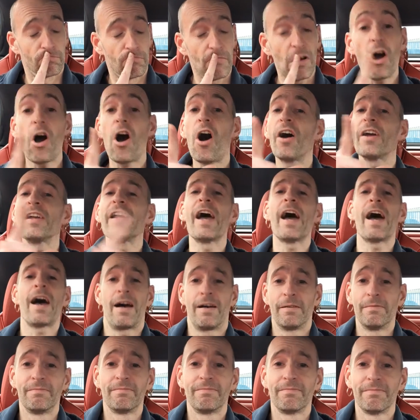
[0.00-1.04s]
Oh yeah!
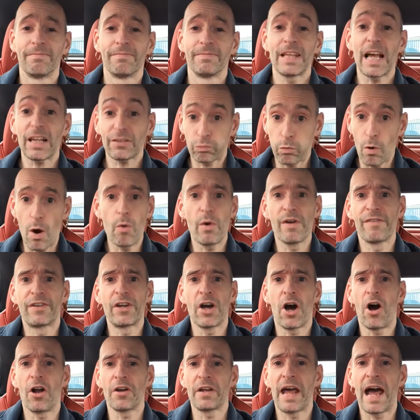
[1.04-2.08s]
That's what we've
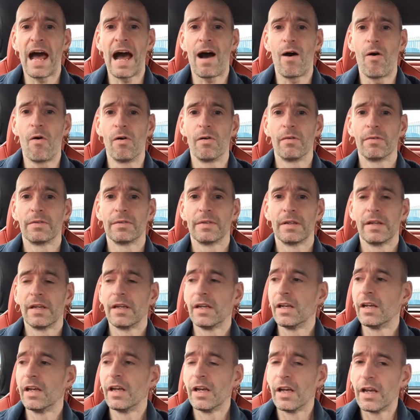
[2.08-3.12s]
got now.
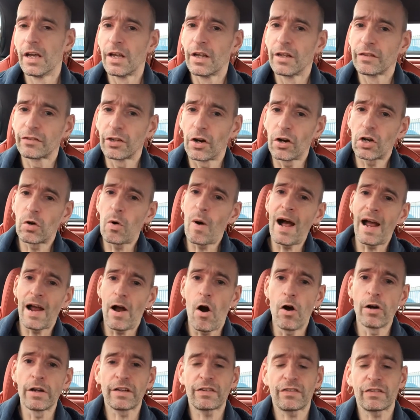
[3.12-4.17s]
So quite
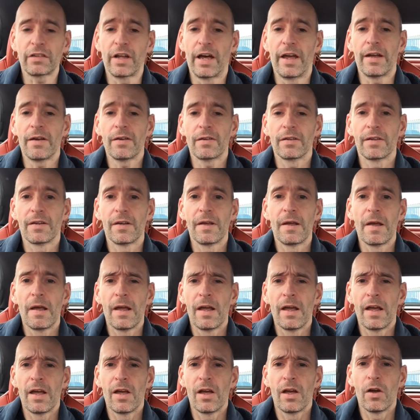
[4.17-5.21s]
honestly,
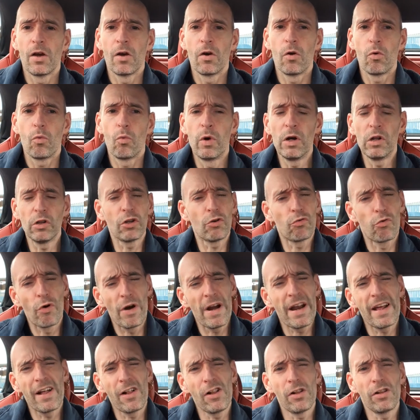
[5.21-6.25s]
will the
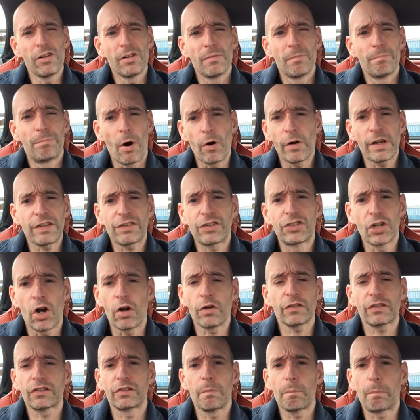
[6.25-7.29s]
real Boris
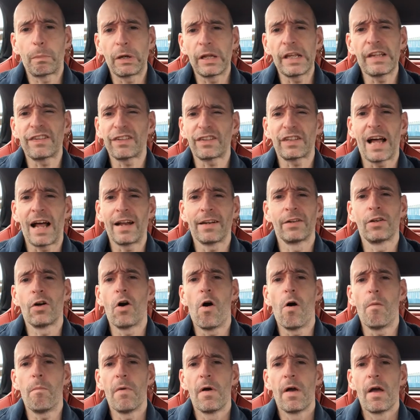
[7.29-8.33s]
Johnson please stand
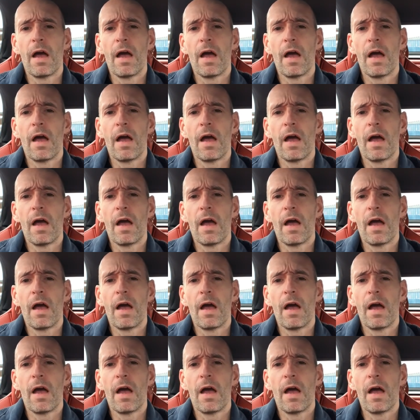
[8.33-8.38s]
up?